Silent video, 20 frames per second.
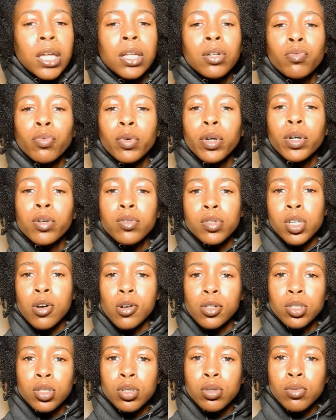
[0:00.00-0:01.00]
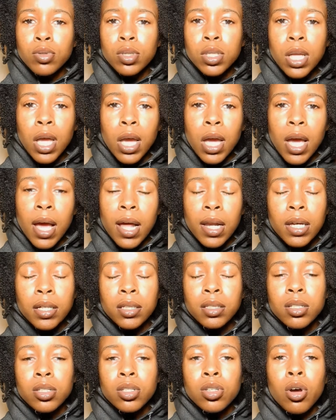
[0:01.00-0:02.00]
Real Talk Tuesday, I
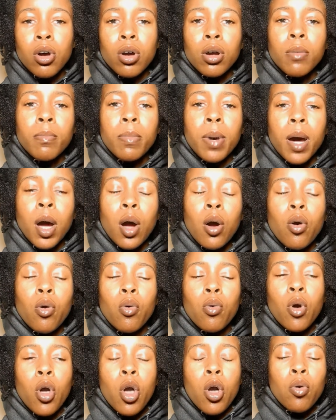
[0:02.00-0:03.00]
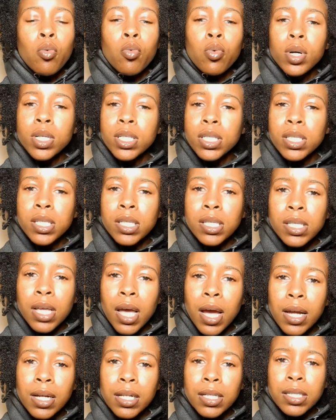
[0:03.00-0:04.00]
like to talk about what
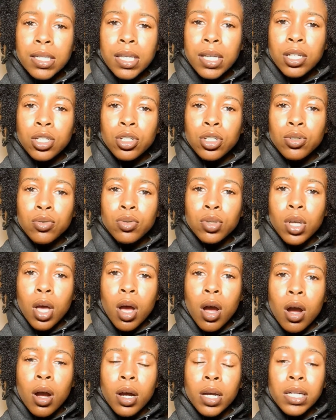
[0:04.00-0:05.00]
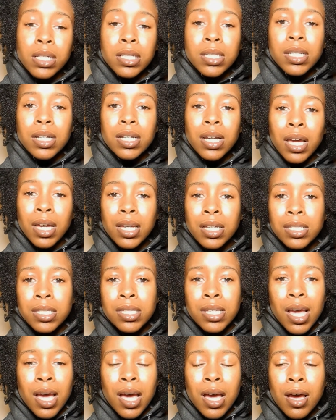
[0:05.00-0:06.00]
society's issues are in today's
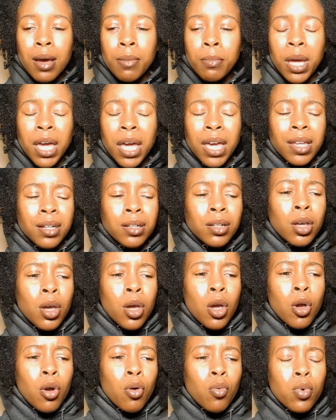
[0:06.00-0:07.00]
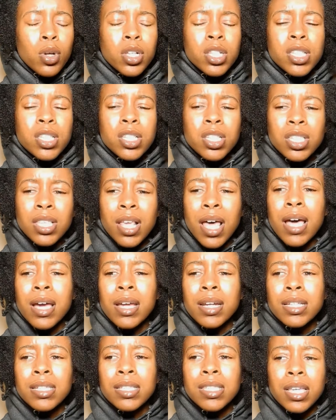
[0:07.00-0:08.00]
time and what
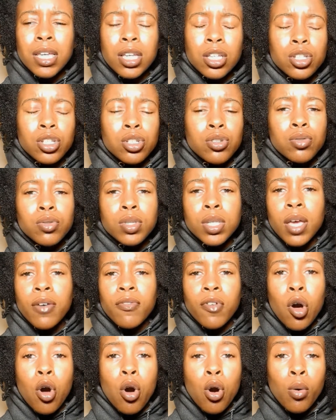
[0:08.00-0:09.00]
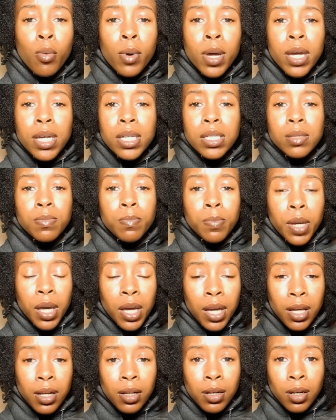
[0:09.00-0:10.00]
society's issues have always
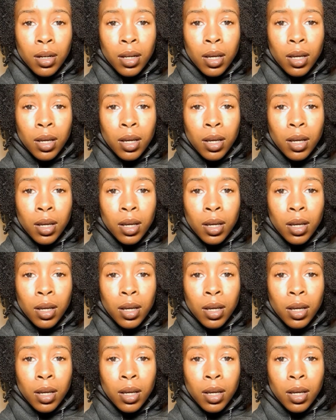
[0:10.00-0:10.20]
been.